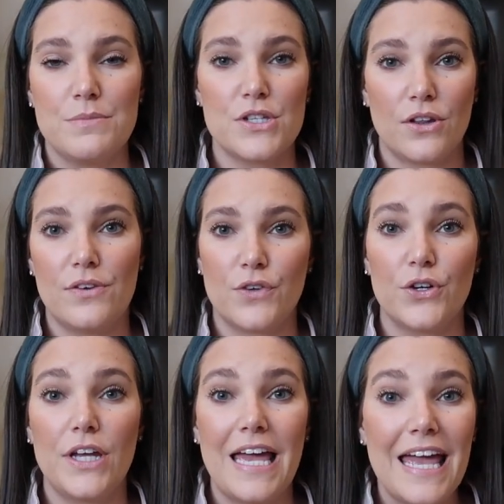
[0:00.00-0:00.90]

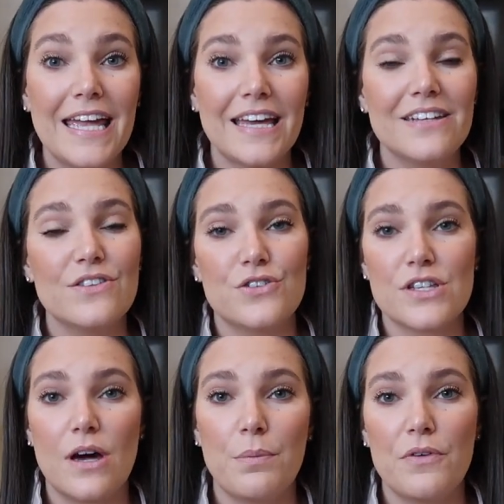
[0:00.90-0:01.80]
delivery, and there's
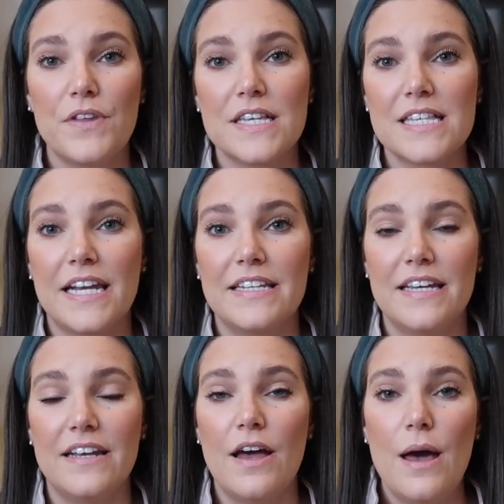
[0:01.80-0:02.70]
a couple of things that I
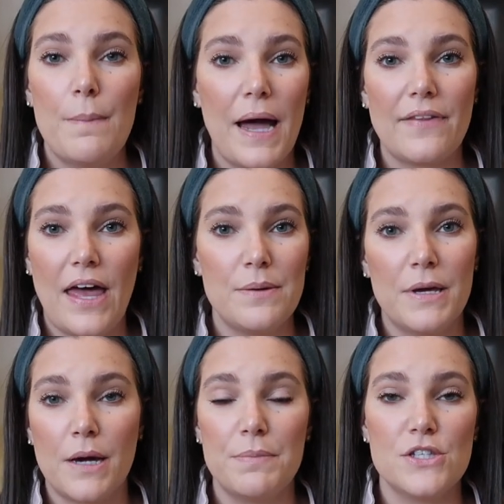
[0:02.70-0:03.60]
did buy online,
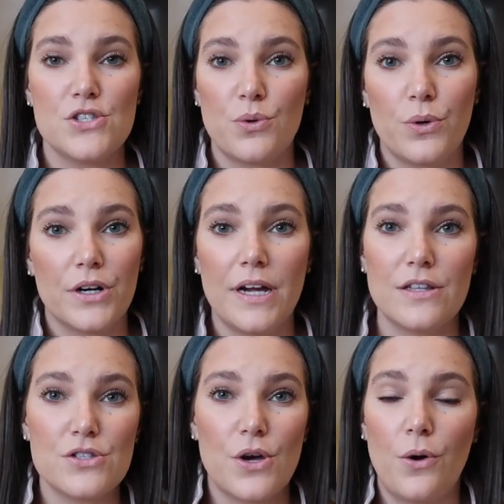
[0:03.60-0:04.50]
pick up in store,
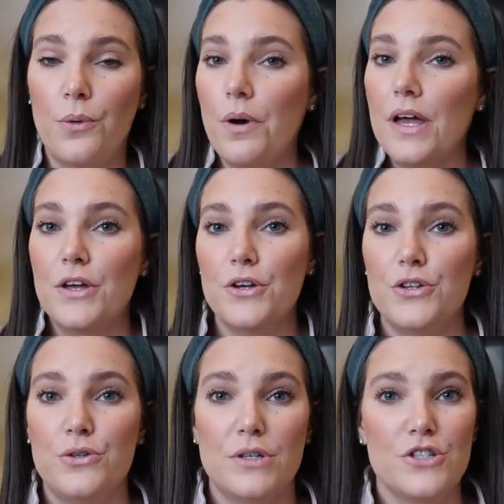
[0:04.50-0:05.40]
and so
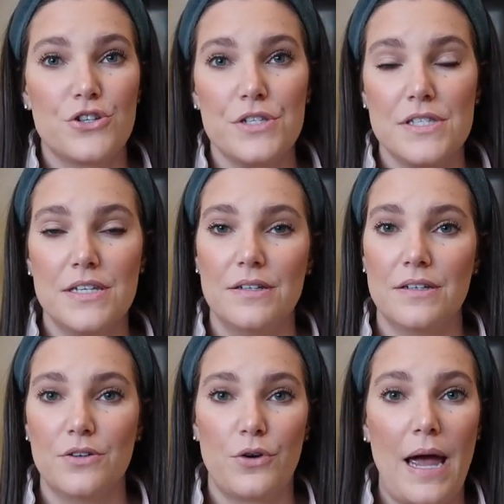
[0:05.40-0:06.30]
you can just
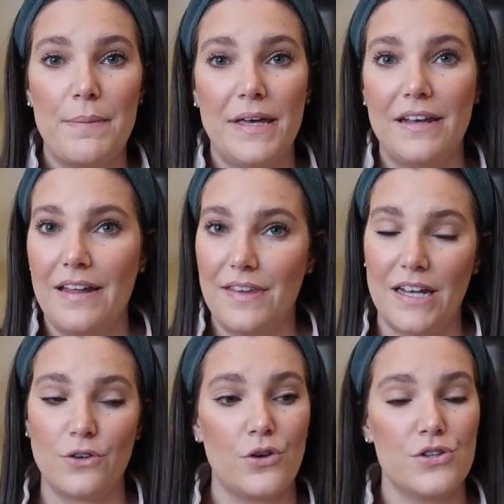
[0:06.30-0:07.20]
grab it and
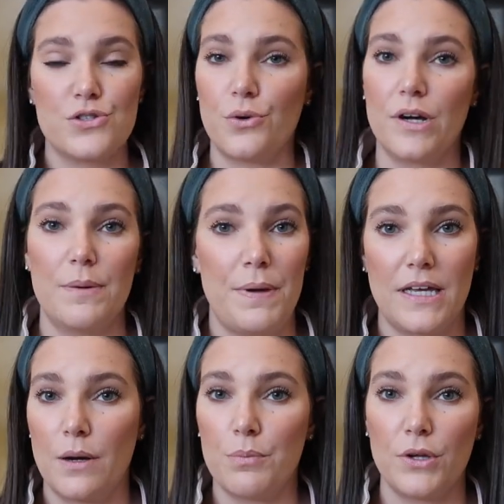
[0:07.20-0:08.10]
then go to the store and
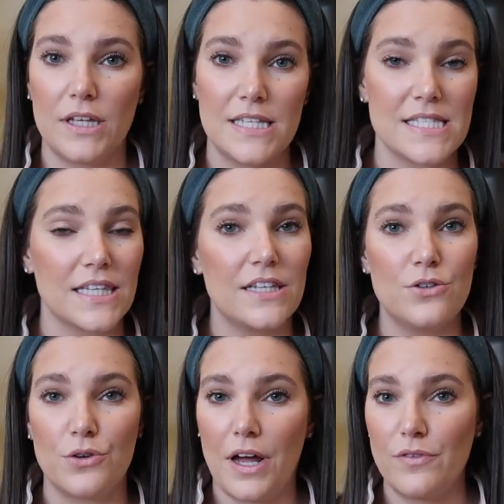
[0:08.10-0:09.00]
pick it up really easily. You
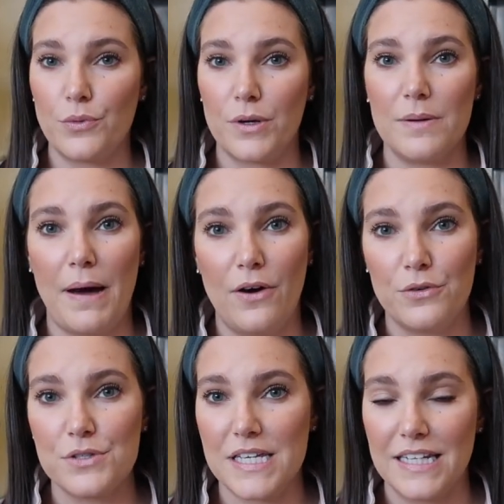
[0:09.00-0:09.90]
don't have to worry
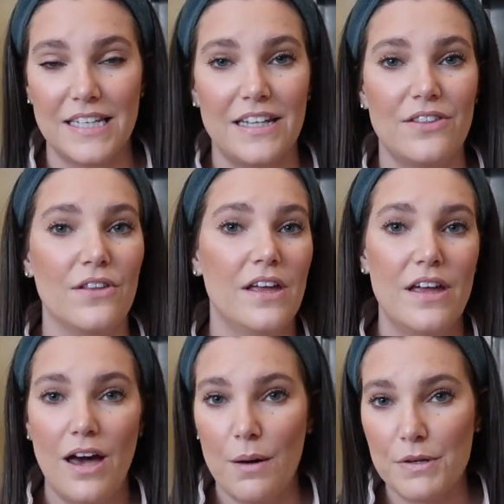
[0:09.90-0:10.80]
about standing in
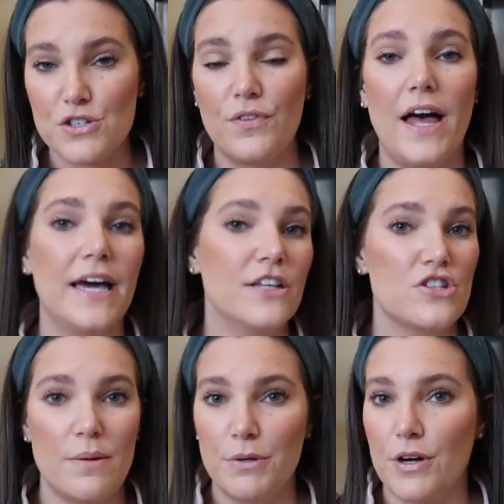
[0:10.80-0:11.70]
a bunch of lines,
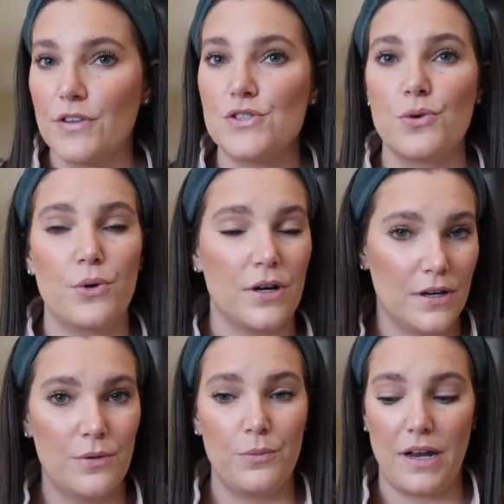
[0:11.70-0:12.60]
shopping around the
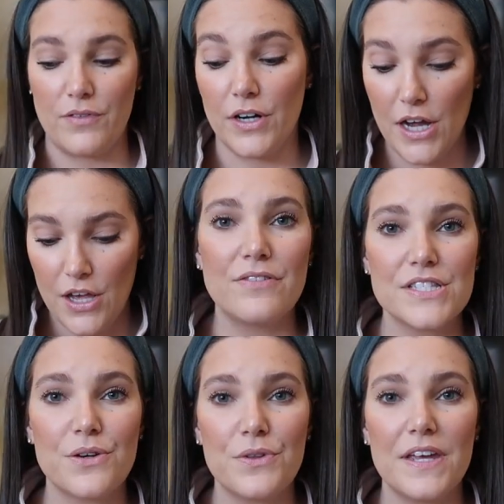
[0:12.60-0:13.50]
store, whatever. Every
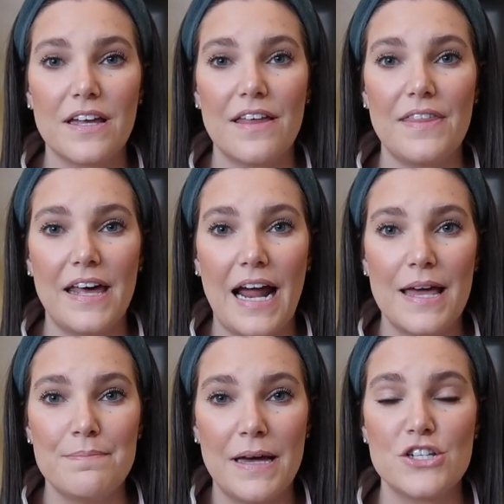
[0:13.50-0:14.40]
single thing that
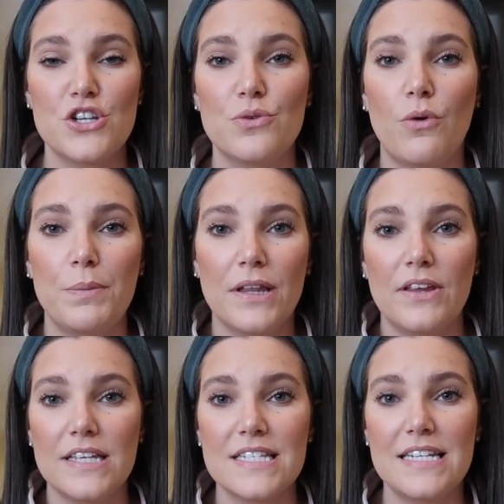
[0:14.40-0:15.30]
I mention will be
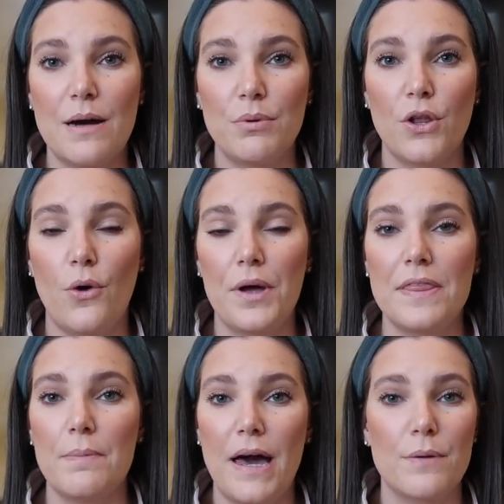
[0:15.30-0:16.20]
linked down below in
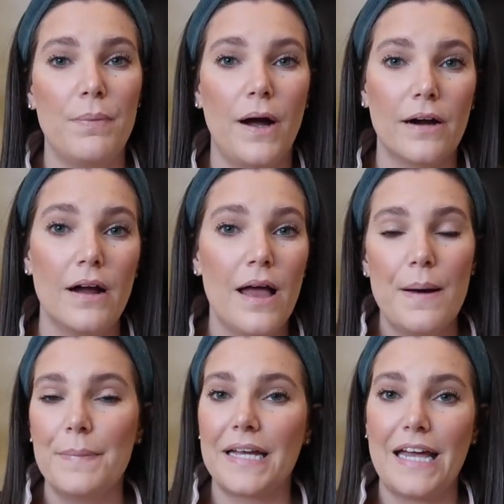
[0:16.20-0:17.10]
the bottom bar,
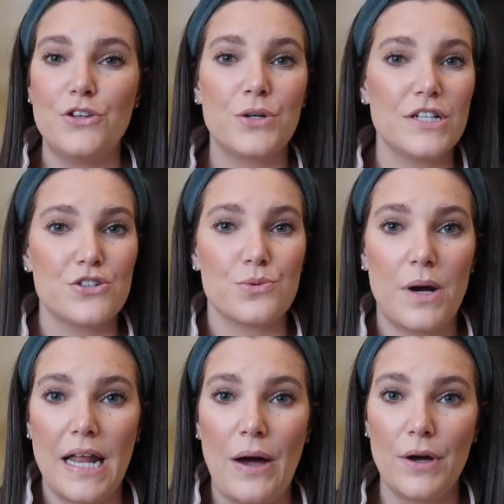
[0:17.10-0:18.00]
but again, you can just
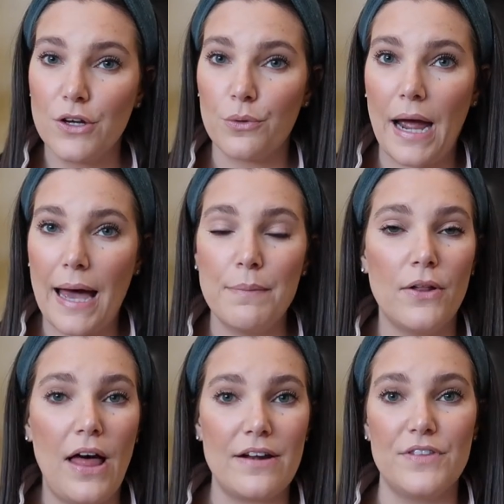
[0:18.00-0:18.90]
run out and grab a
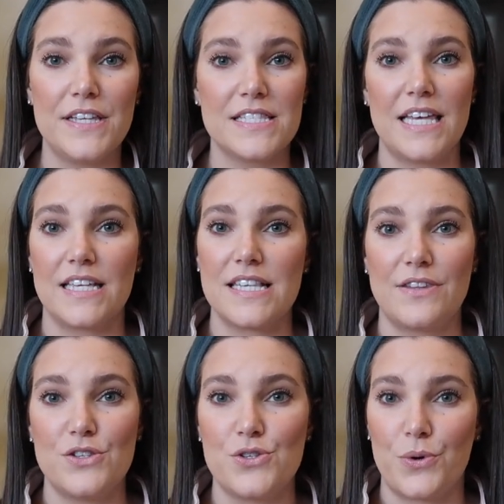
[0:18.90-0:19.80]
lot of these things at
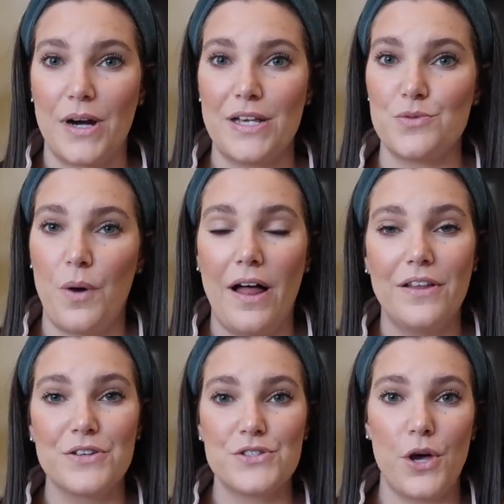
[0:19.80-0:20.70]
the store as well.
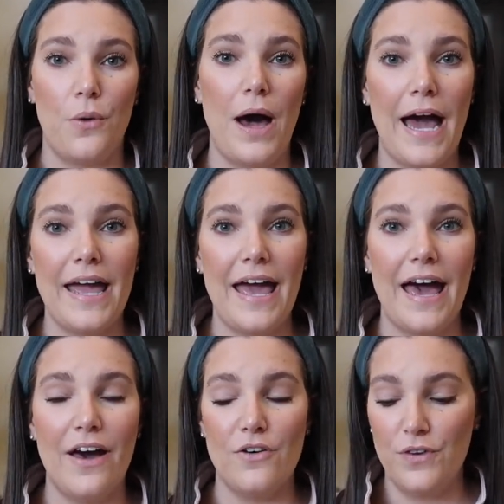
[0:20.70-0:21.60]
So I
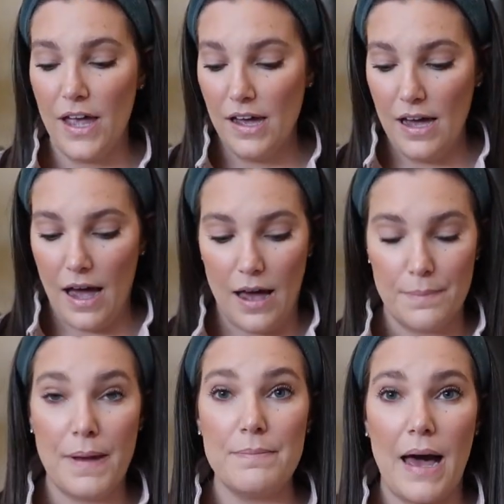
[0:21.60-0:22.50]
have
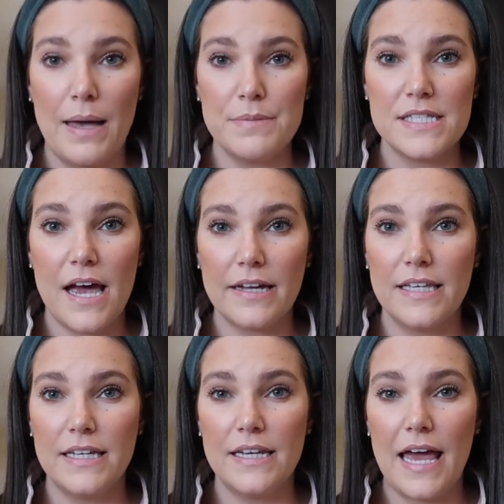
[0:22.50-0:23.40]
my mom's
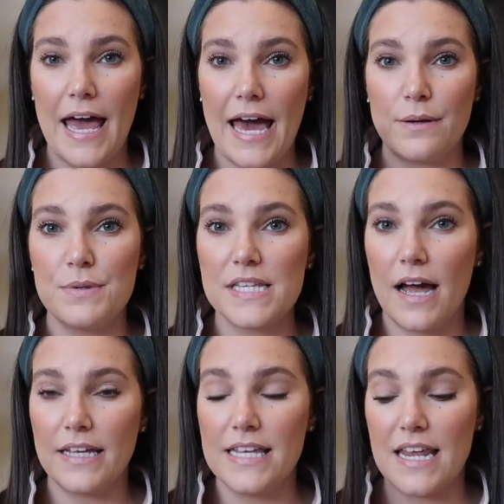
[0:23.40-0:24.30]
stocking, Adam's
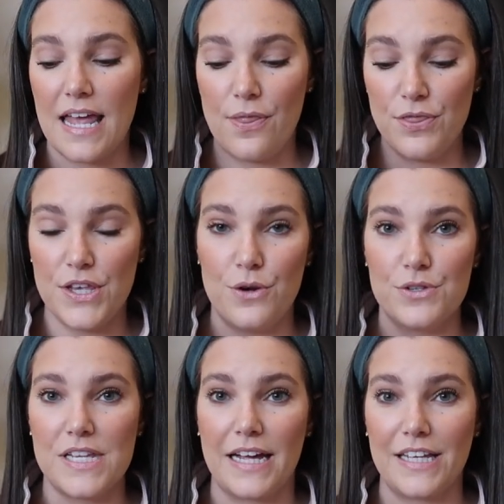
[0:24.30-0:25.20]
stocking, and
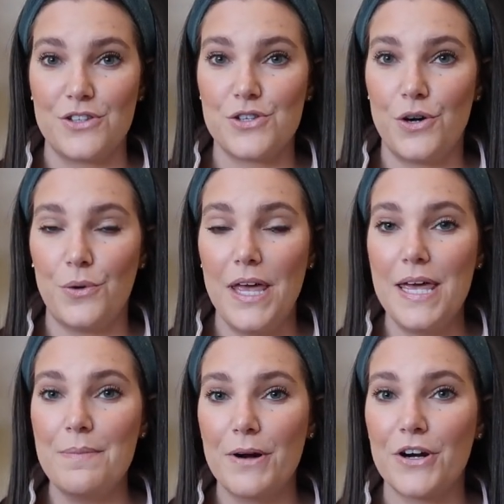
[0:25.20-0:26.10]
Theo's stocking. So
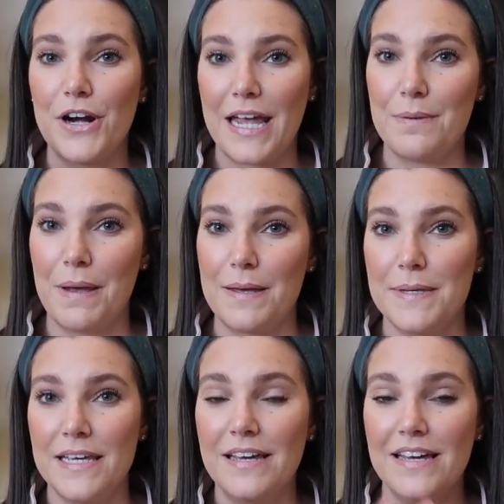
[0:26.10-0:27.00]
him, her, and
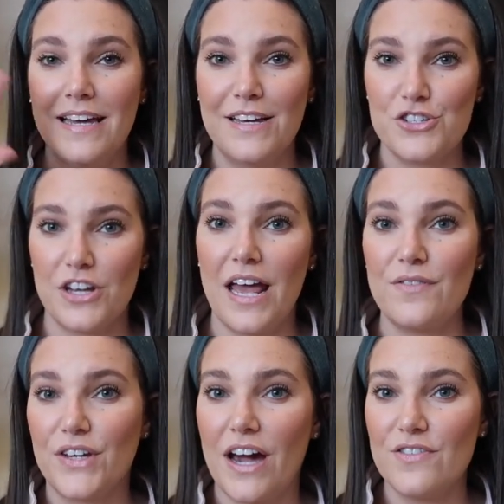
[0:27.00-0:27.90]
baby should
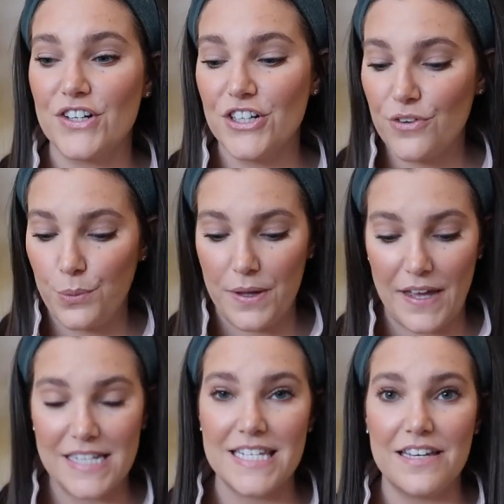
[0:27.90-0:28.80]
have you covered with
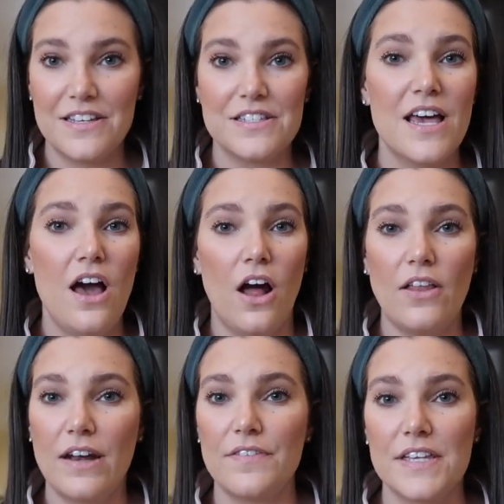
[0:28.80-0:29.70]
ideas. A
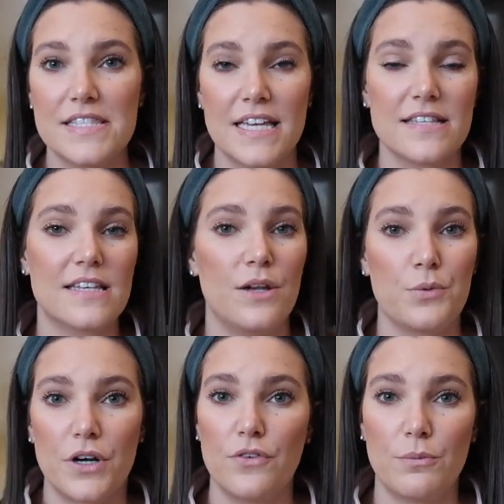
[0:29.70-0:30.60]
lot of these things can
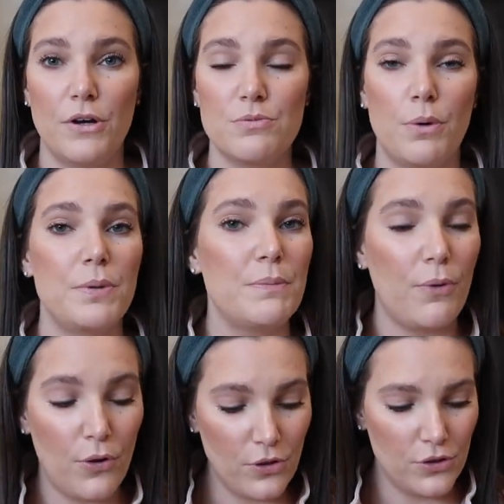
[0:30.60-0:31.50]
work for multiple
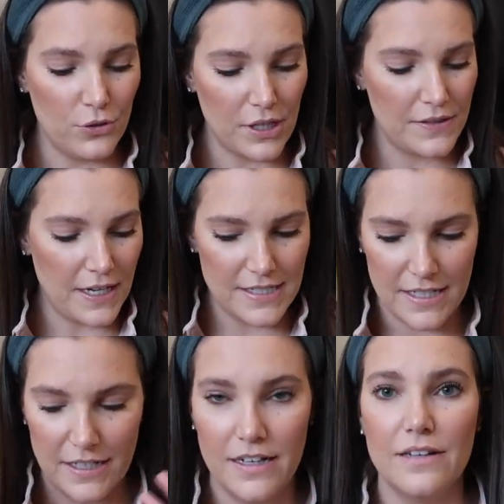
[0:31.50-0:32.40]
people. You'll get the
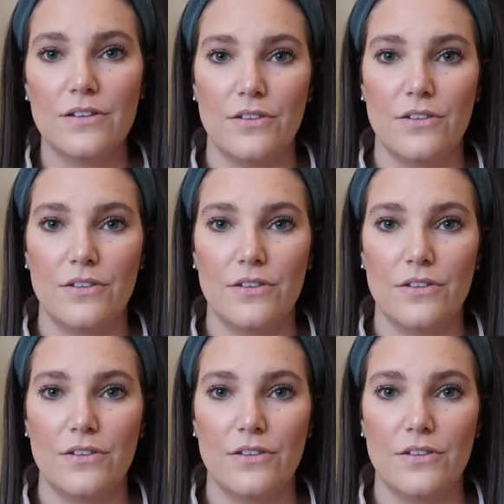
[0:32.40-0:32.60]
idea.